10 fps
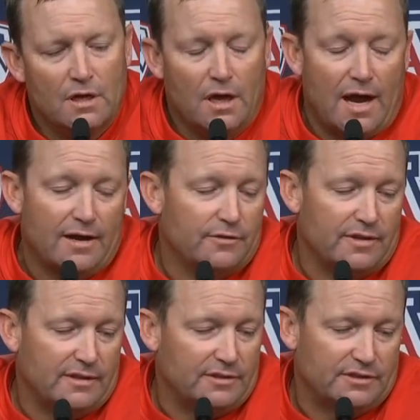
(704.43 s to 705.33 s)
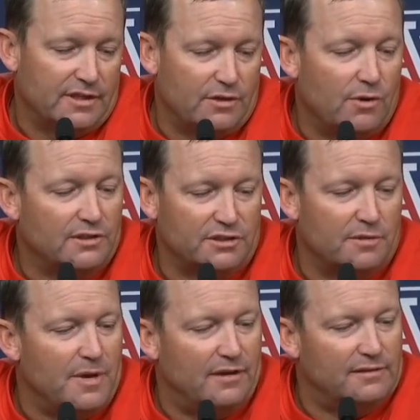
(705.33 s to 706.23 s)
I don't think there's any question
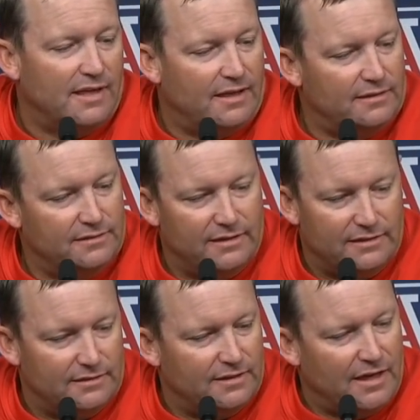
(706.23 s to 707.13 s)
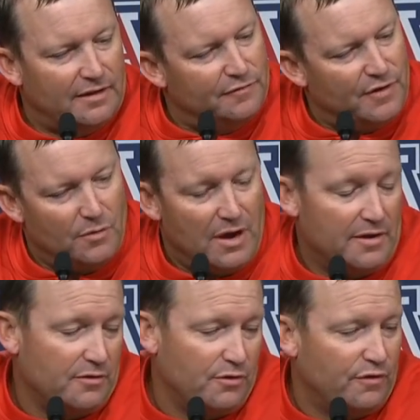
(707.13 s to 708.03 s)
about that. And if I, I
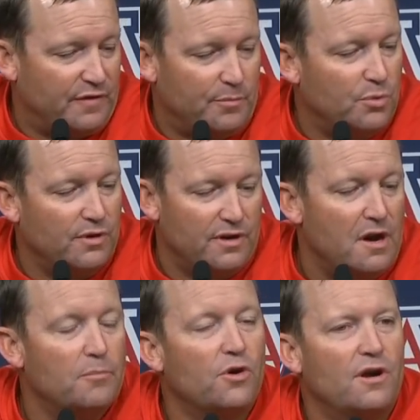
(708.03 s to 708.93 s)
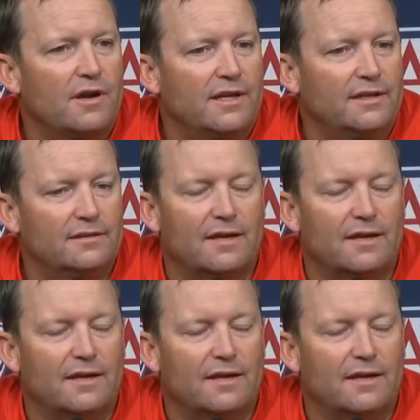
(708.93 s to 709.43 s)
don't know if I'd put a number on it.